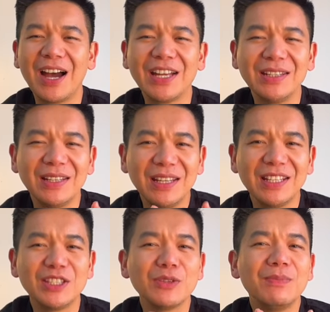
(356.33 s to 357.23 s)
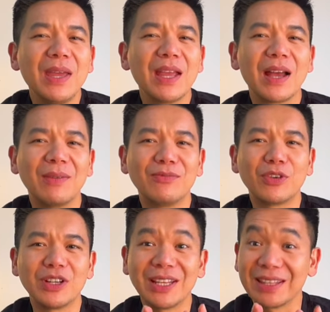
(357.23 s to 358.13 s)
I needed to make up
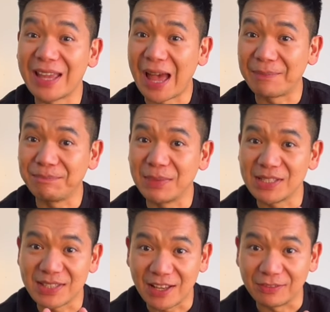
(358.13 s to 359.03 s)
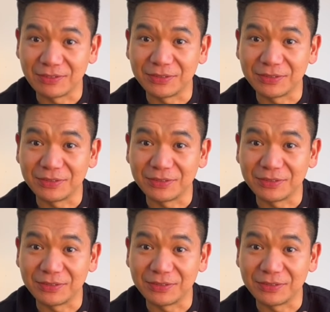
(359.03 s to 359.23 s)
for that gap myself.